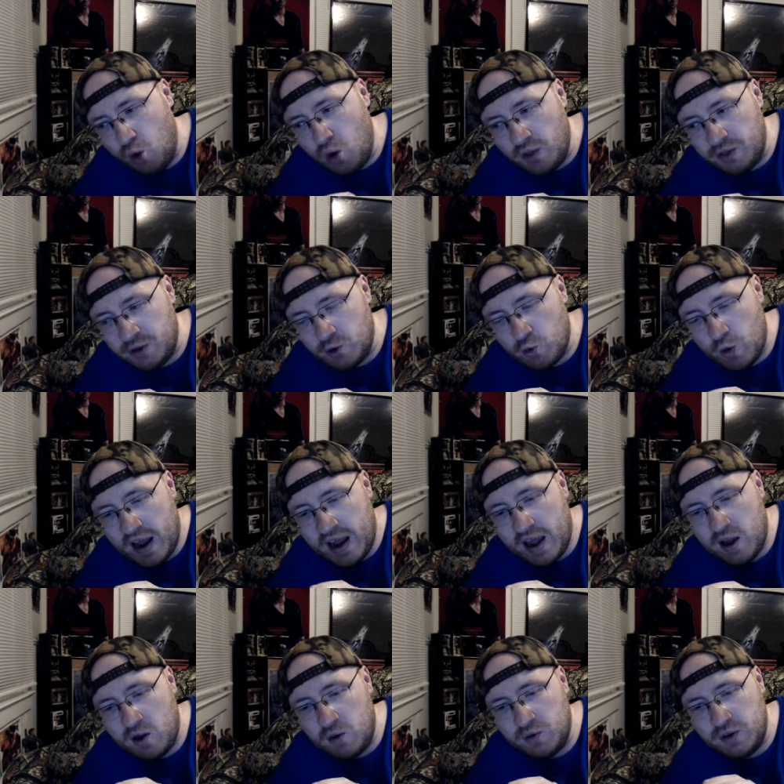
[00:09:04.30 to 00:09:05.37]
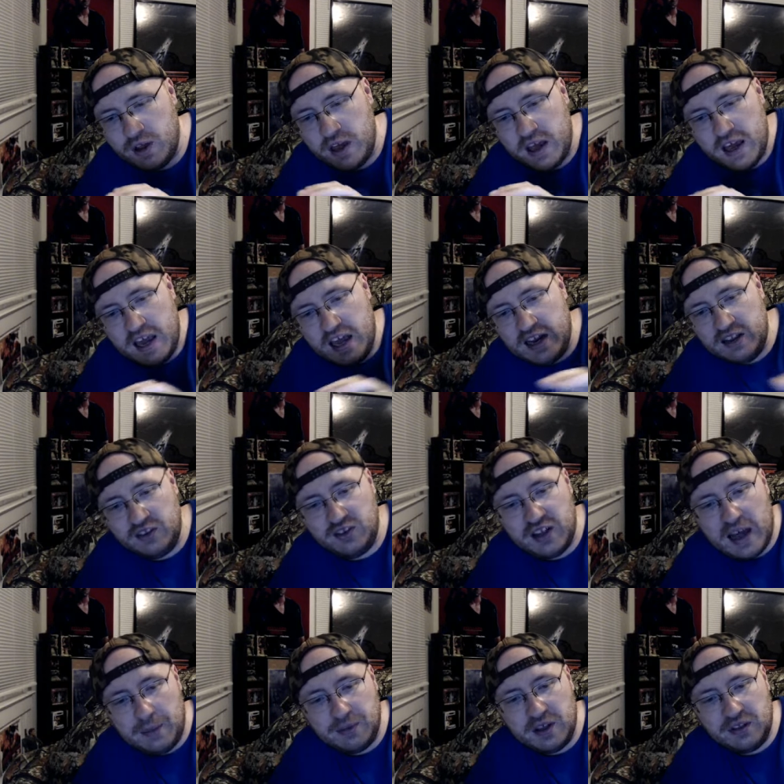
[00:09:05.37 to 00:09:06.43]
on the ground, and it
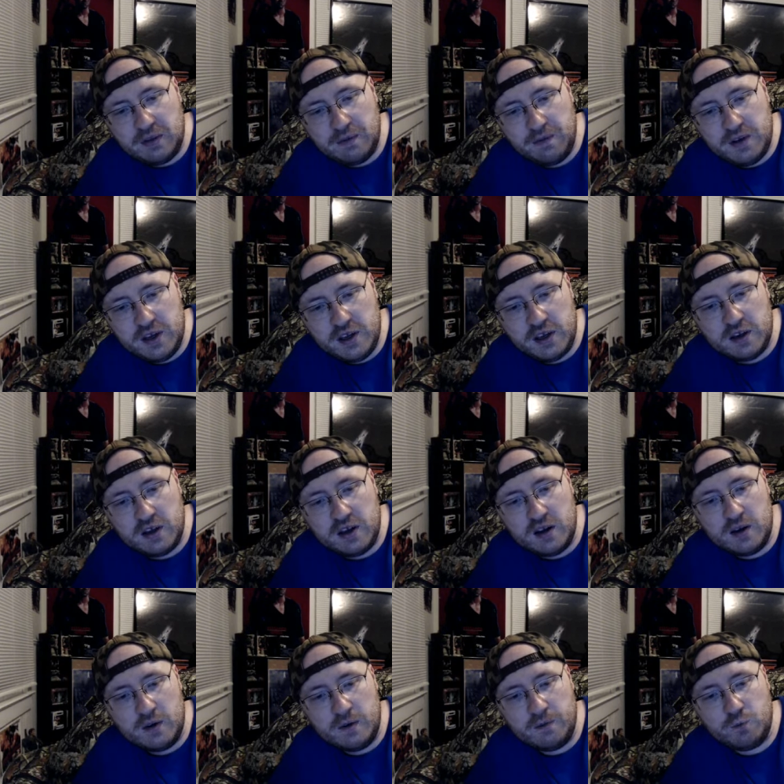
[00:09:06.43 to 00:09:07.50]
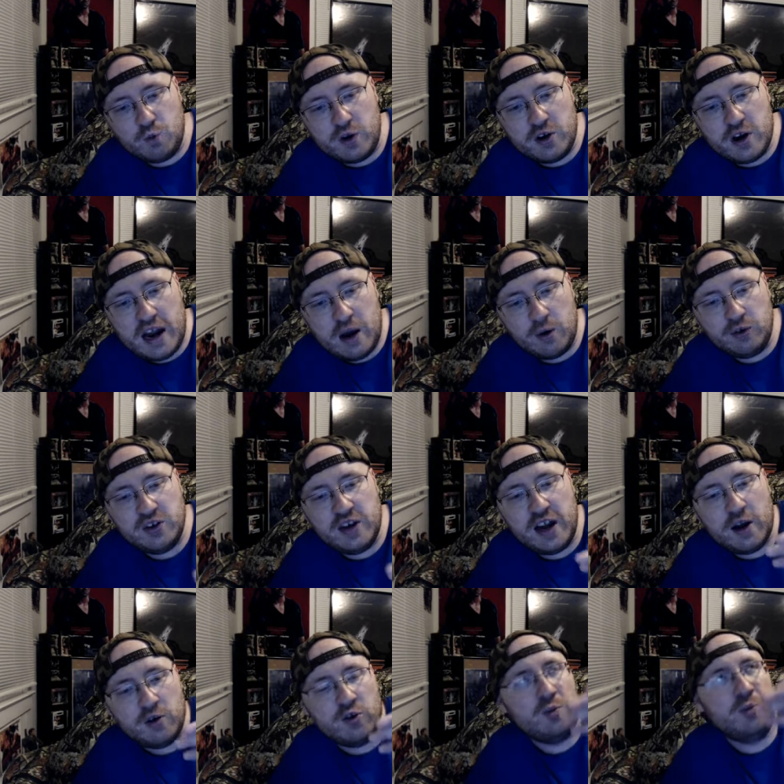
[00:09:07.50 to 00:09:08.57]
stops at the feet of Rutger Hauer's
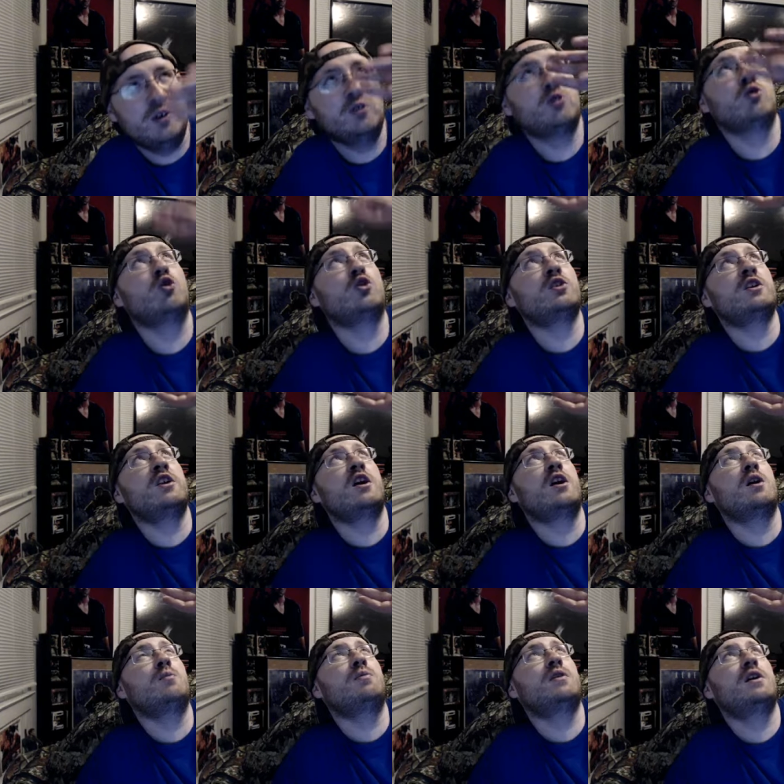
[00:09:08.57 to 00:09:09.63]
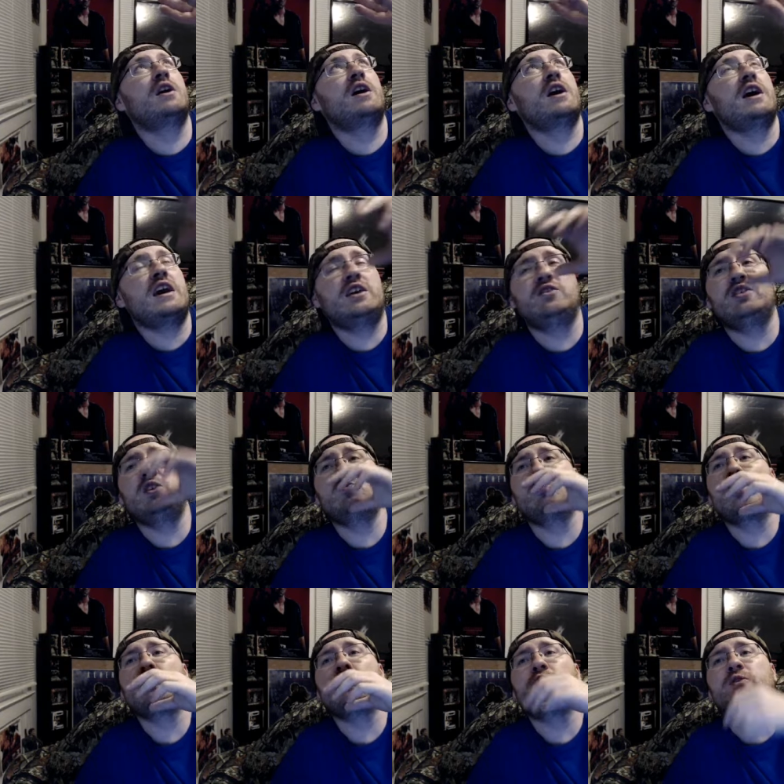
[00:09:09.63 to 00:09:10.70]
character, but it's looking up, and you see
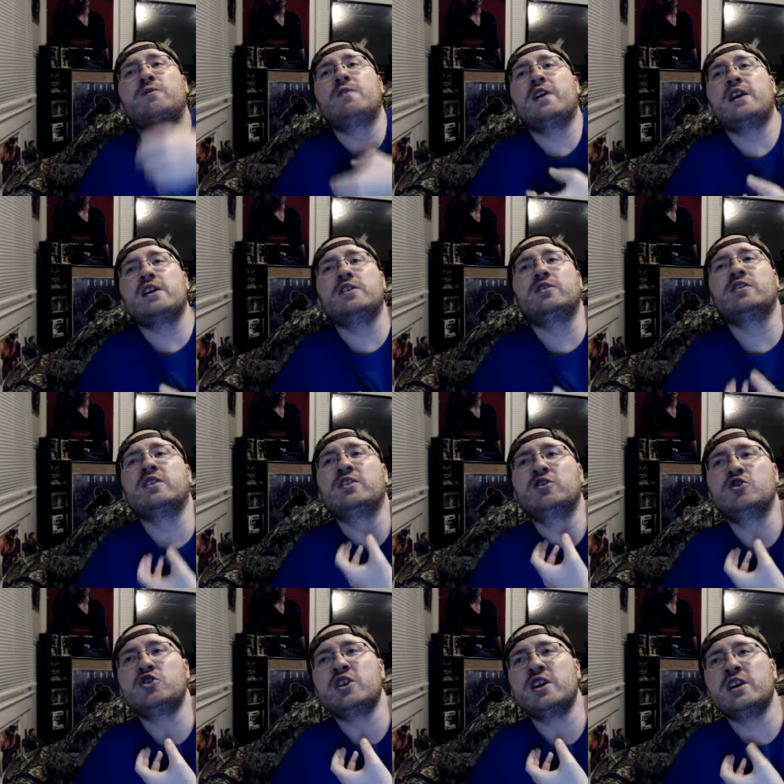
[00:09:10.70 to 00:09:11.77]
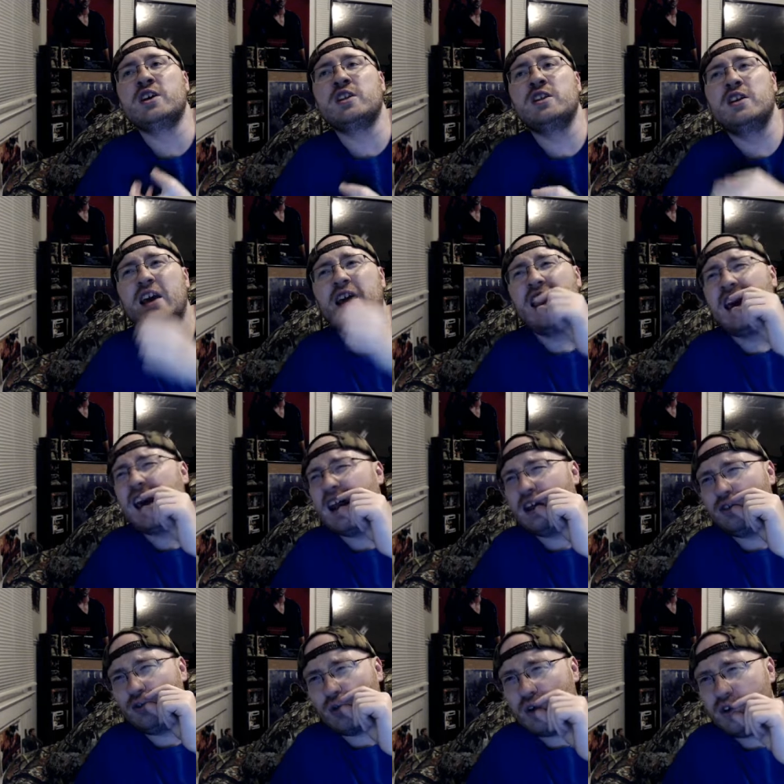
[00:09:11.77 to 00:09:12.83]
Rutger's face and his chin, and I
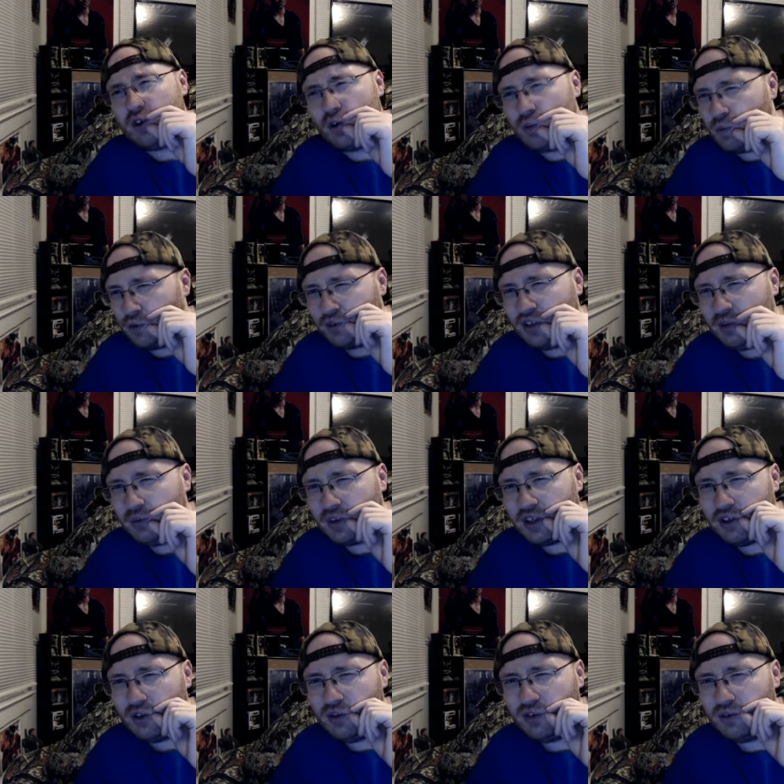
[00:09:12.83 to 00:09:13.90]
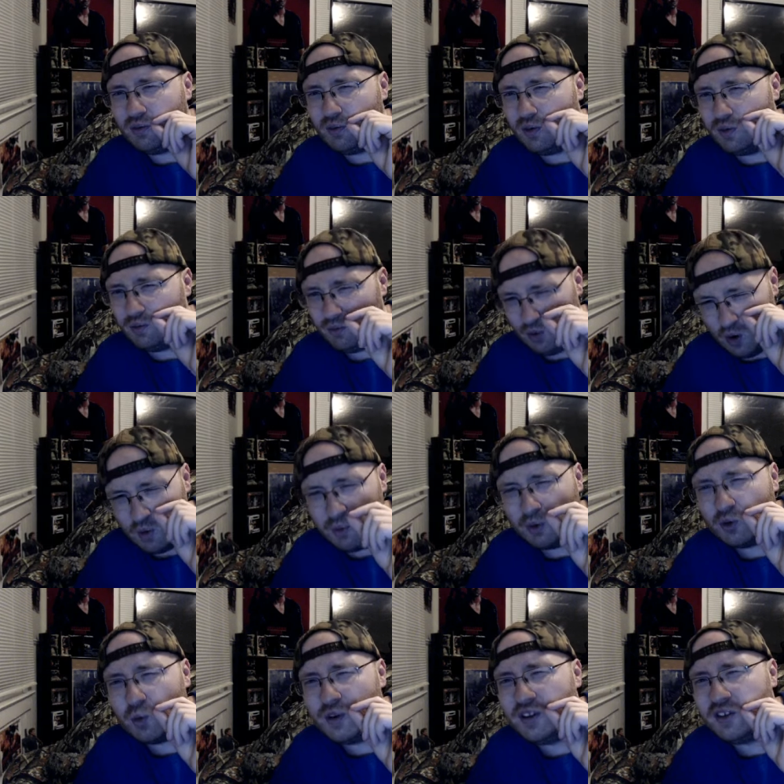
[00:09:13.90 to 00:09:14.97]
swear it almost seems like he's almost
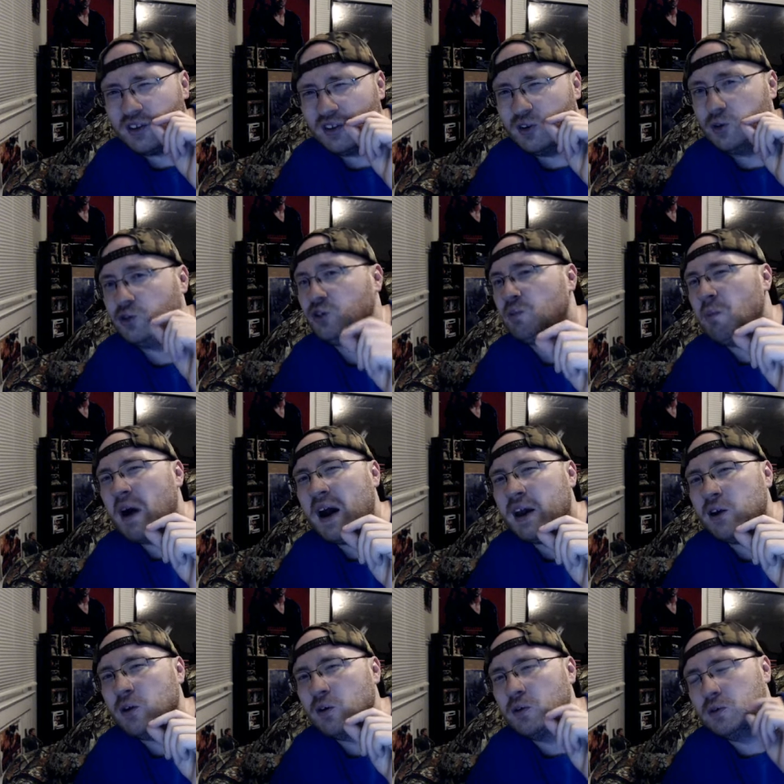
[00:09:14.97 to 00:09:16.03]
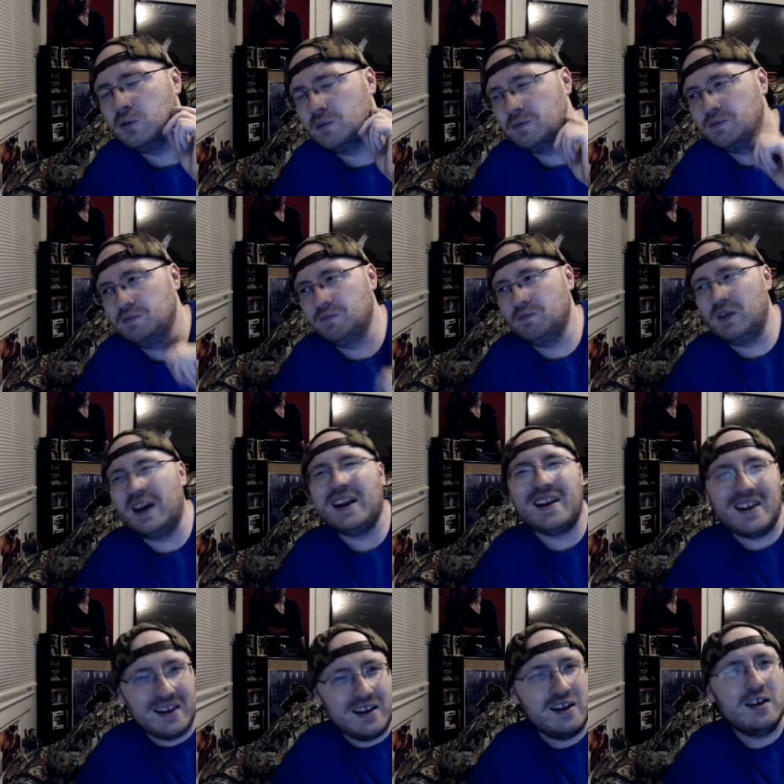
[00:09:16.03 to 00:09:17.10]
witnessed a little smile, like,
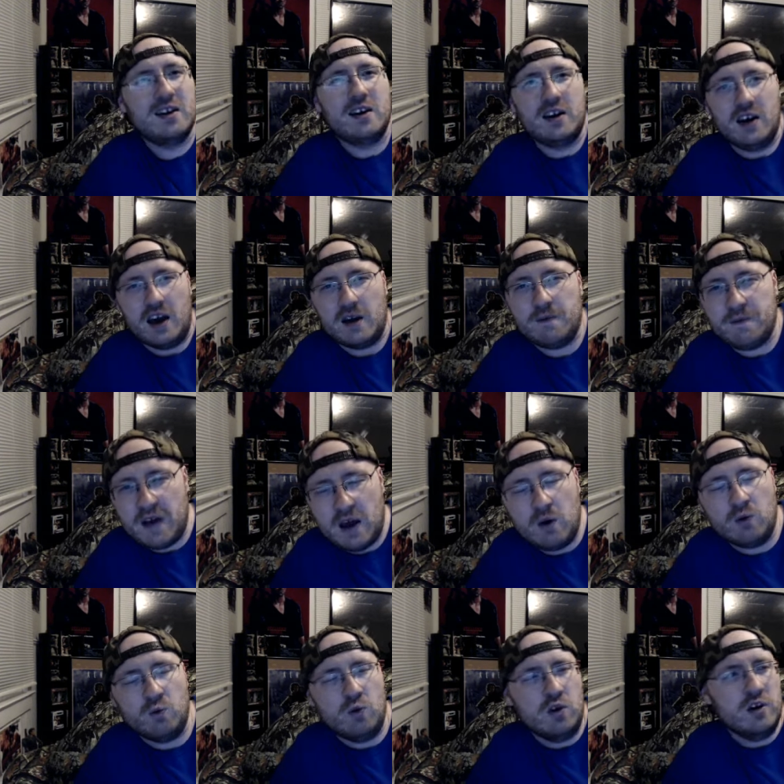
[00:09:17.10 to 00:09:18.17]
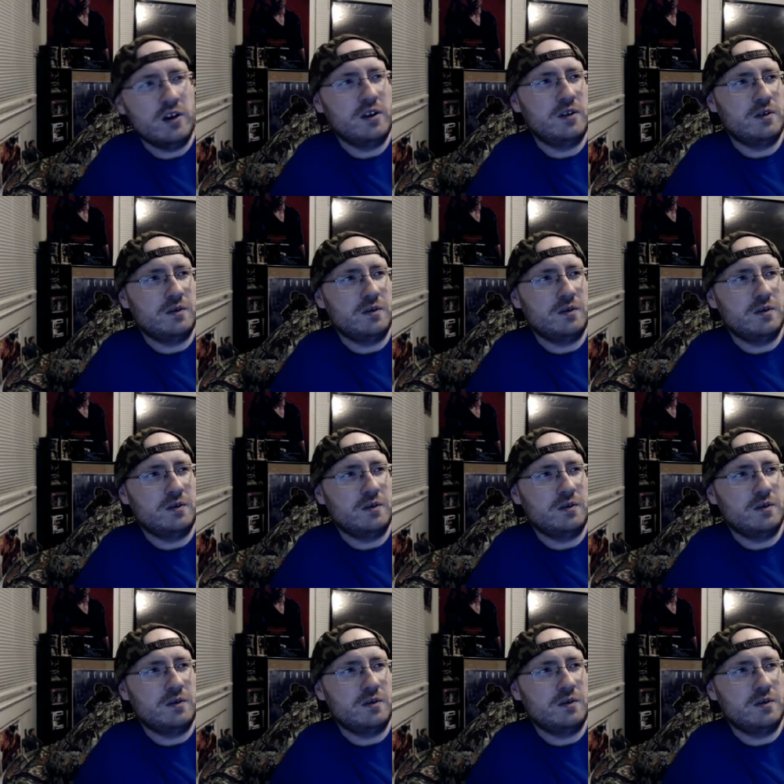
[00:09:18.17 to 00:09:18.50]
I found one.